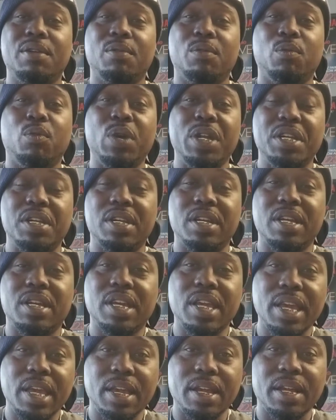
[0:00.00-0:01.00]
With the
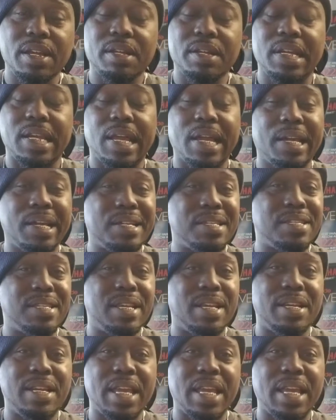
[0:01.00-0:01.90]
Kia, like I said,